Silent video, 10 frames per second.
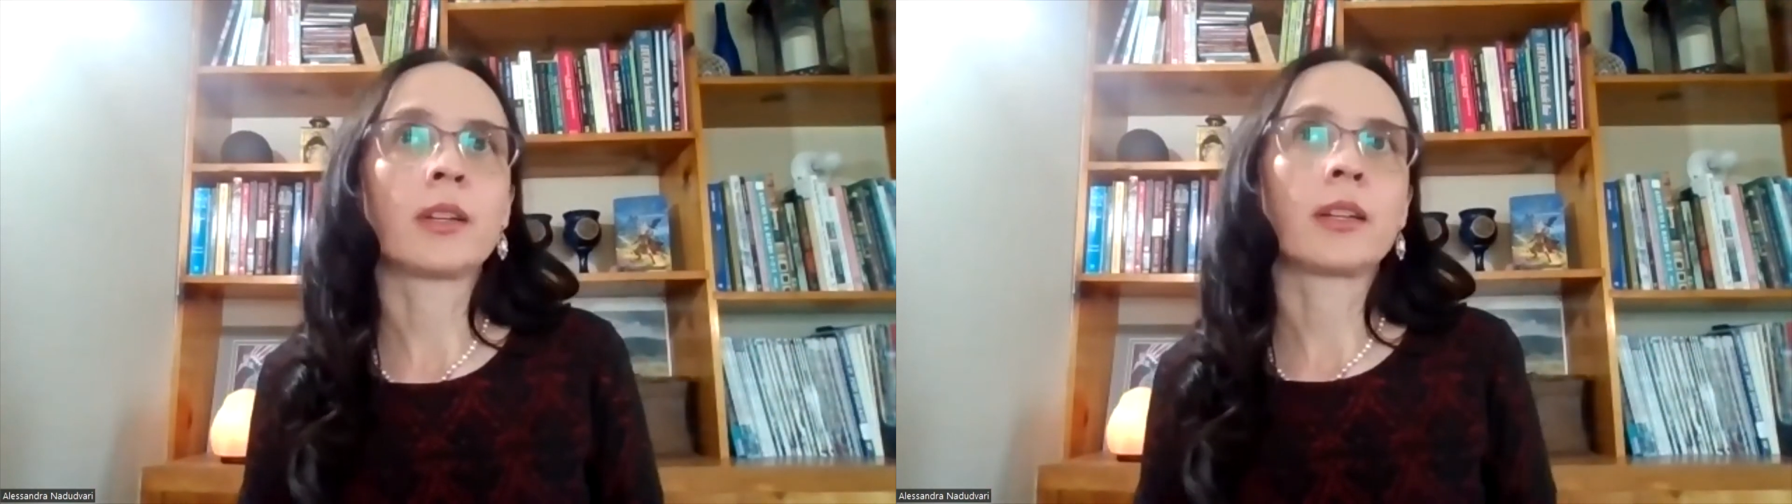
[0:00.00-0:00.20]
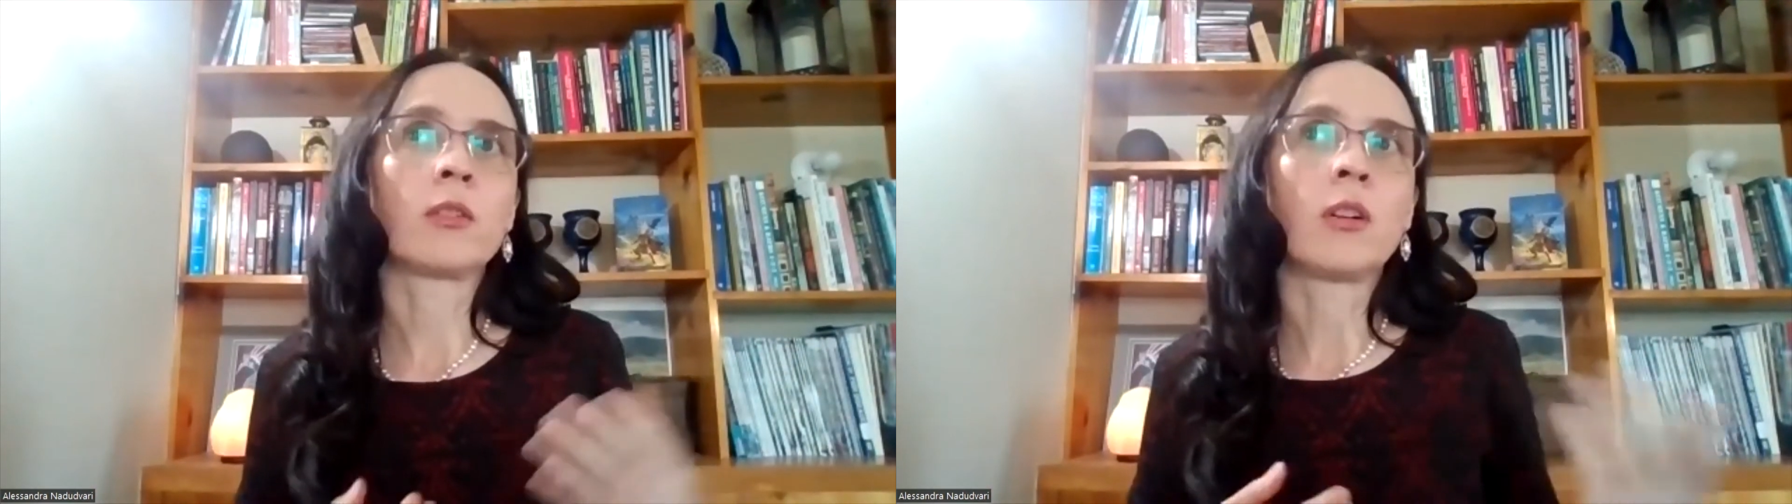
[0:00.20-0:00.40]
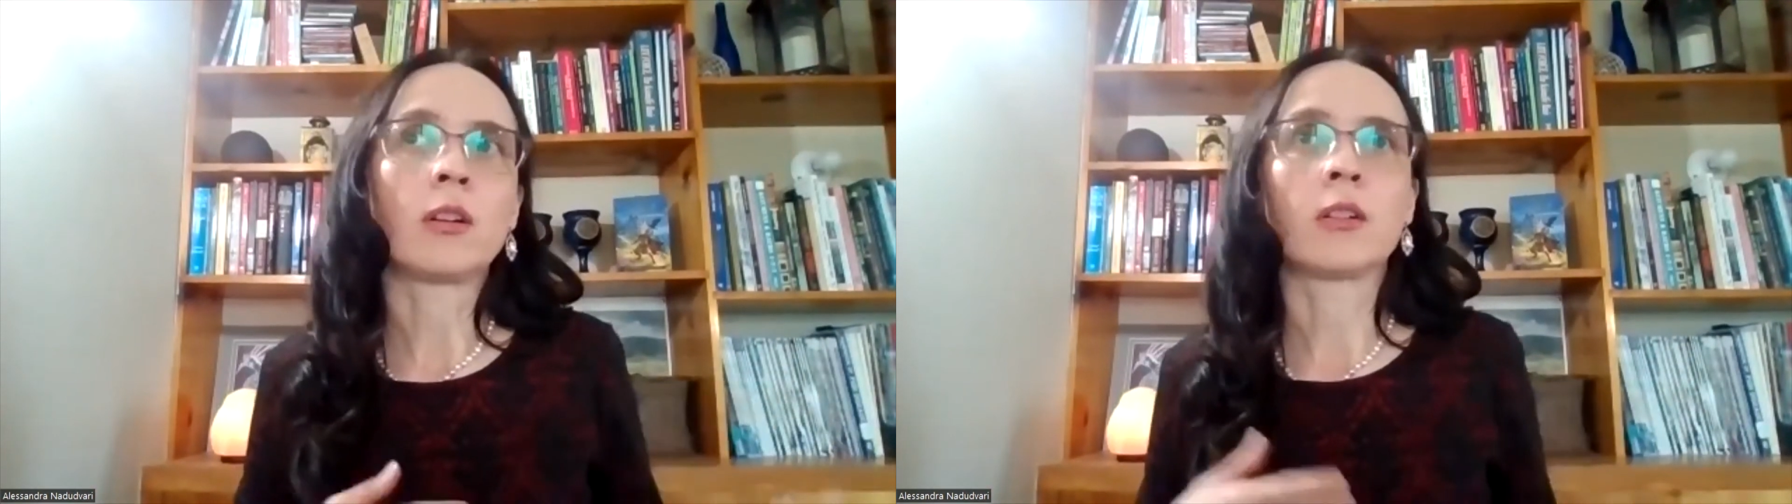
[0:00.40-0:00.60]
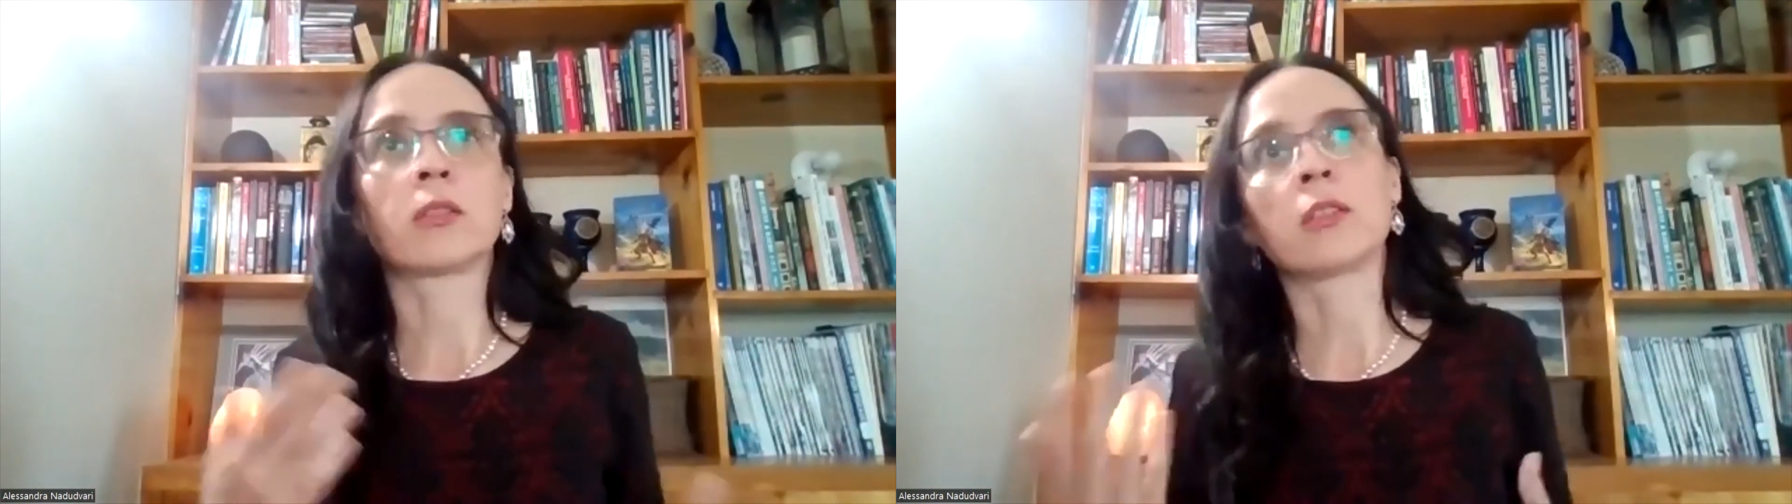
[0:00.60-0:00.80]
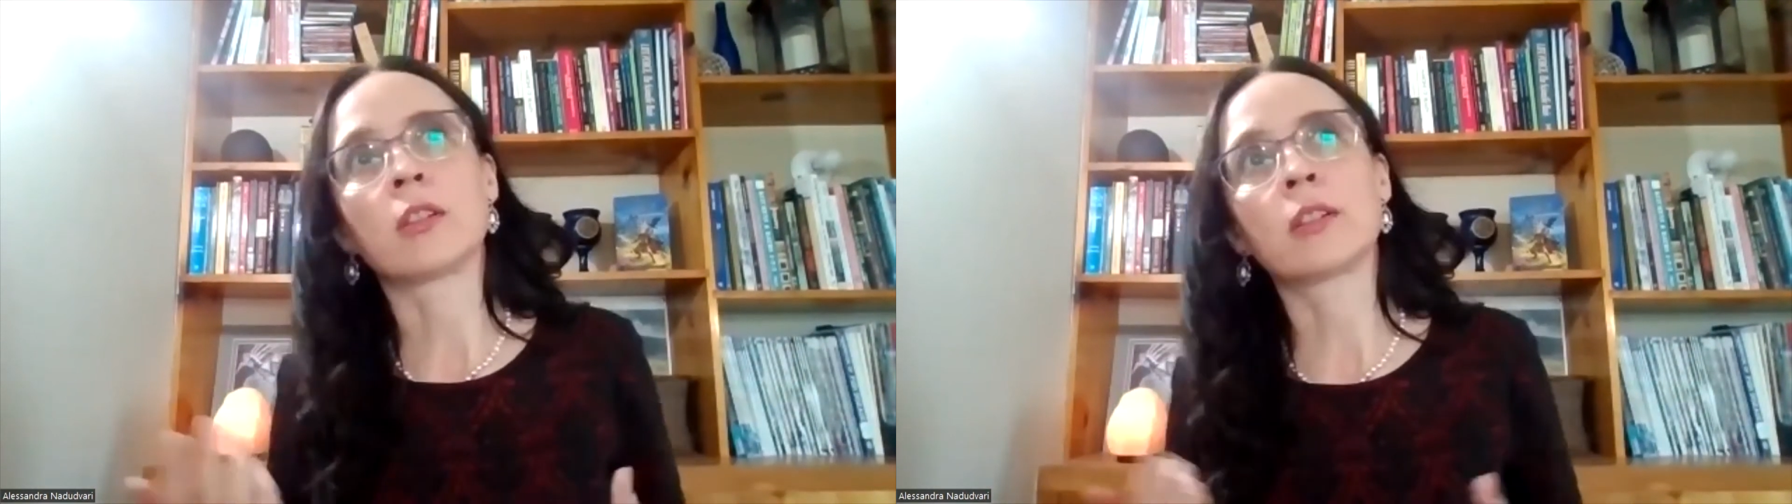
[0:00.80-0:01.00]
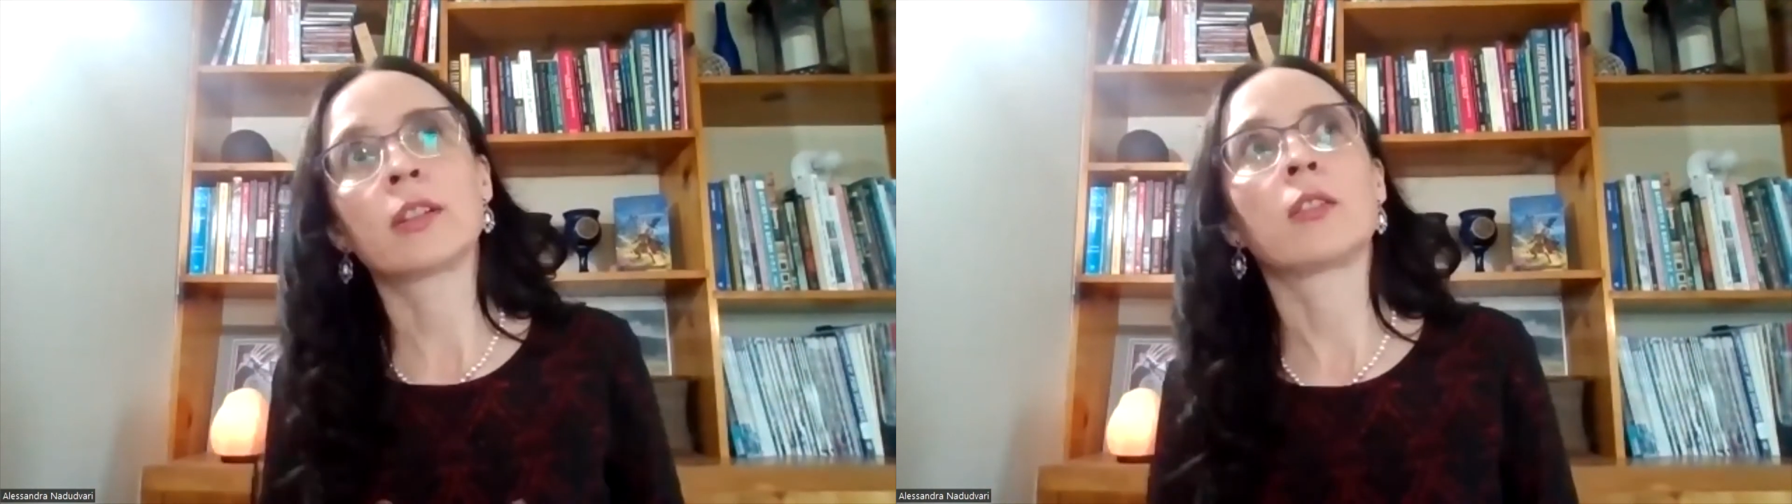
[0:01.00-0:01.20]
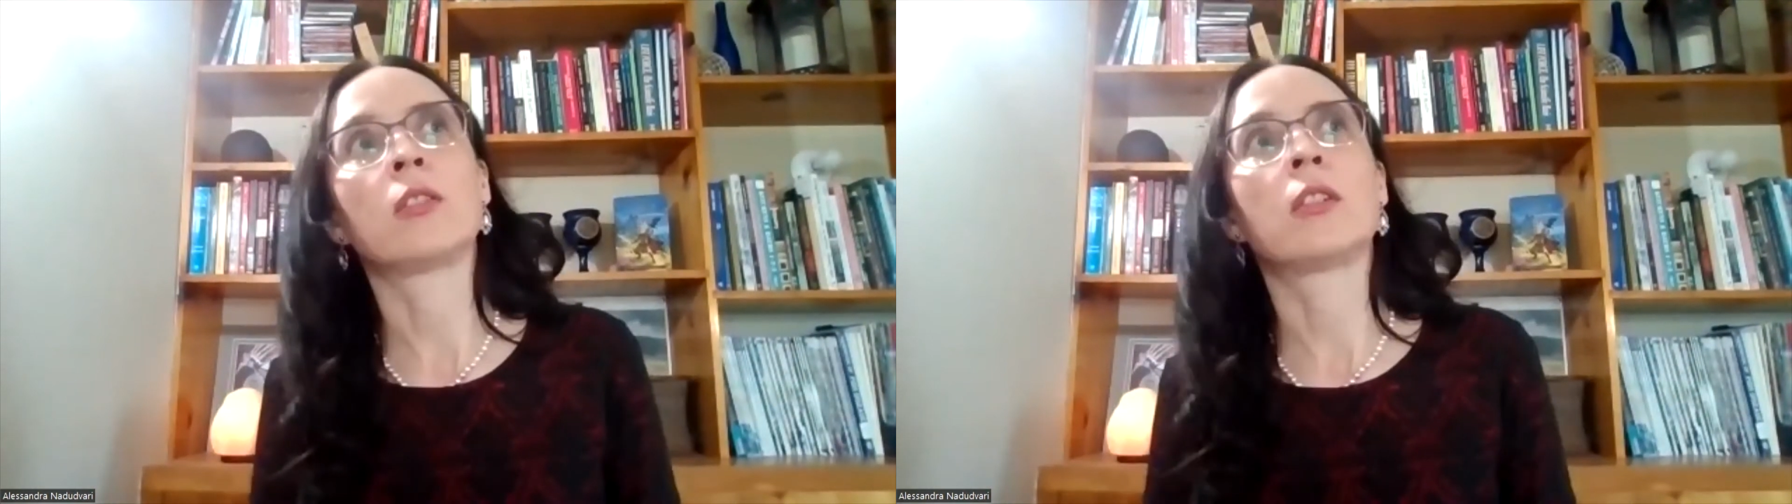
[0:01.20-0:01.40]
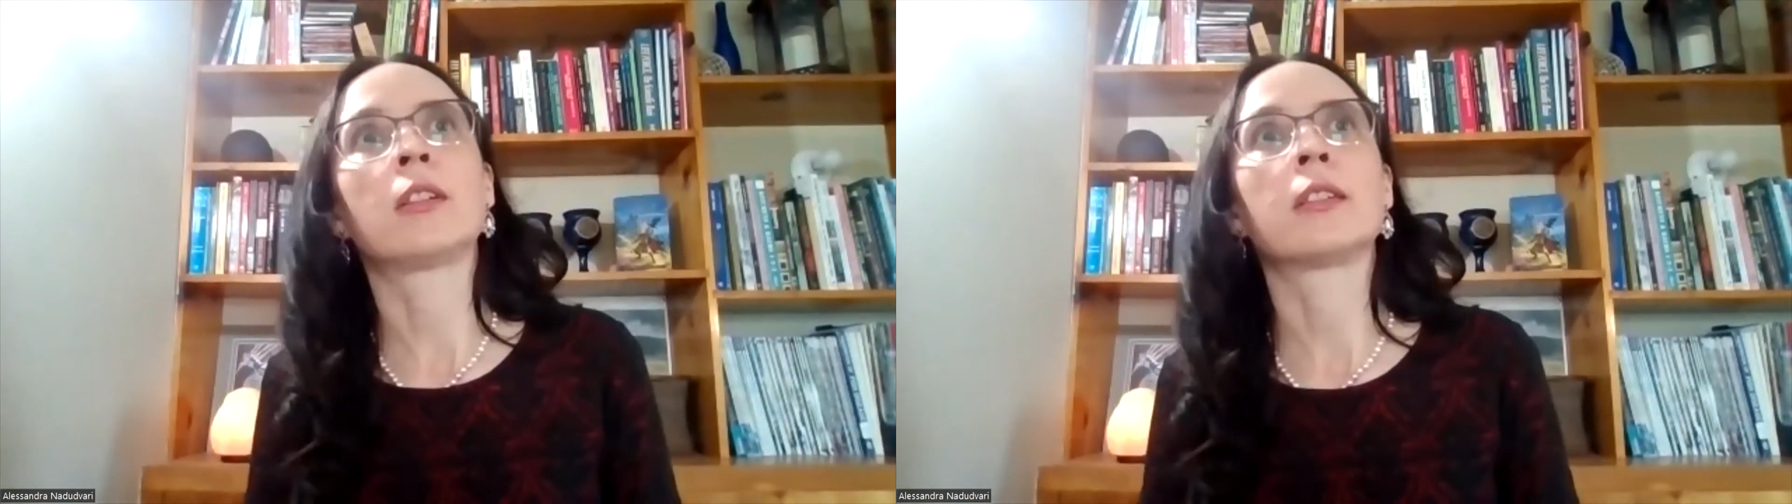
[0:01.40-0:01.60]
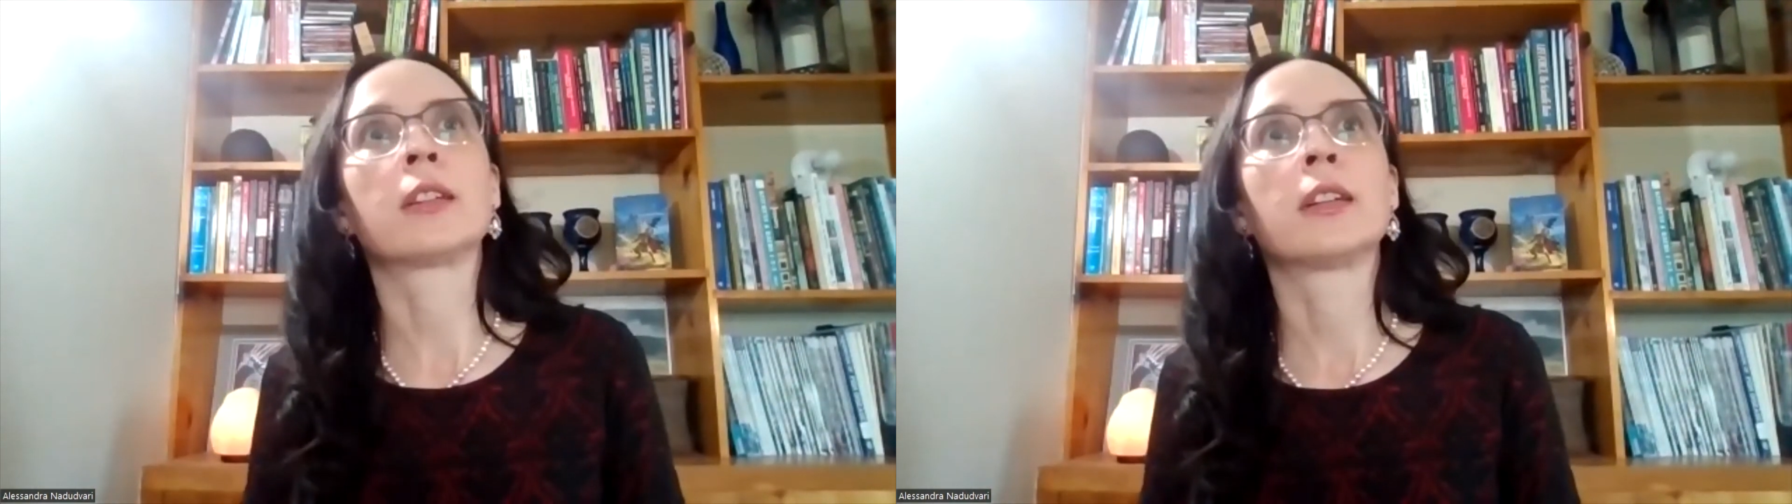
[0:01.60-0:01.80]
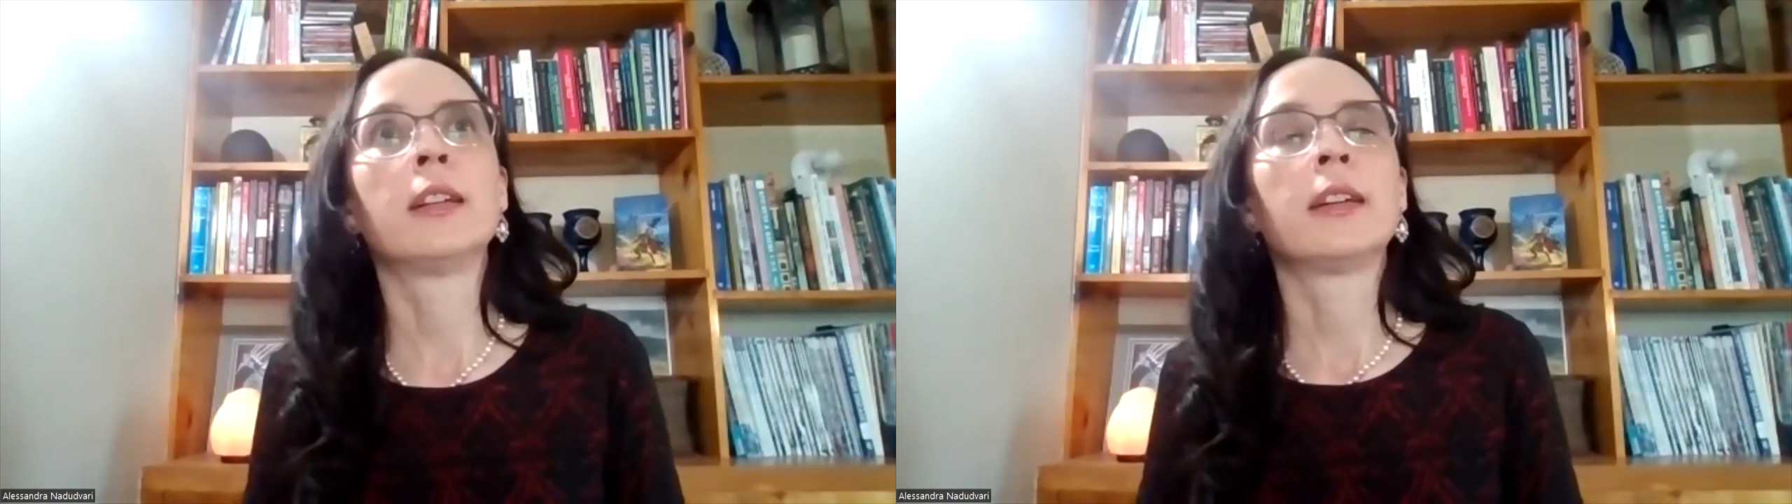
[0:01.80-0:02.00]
get along or not get along.